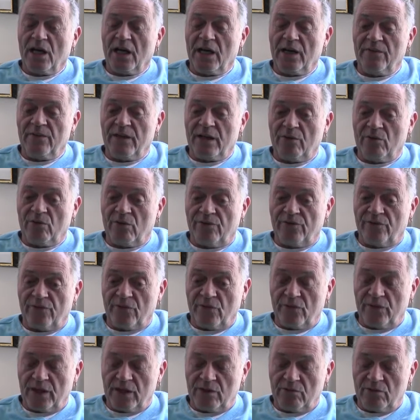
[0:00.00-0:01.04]
and they were
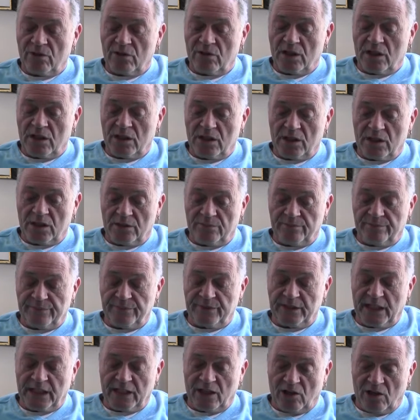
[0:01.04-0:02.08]
they were um,
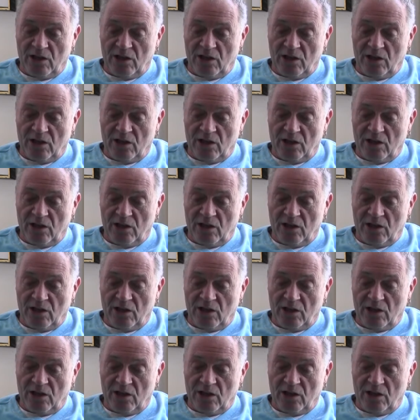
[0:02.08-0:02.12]
they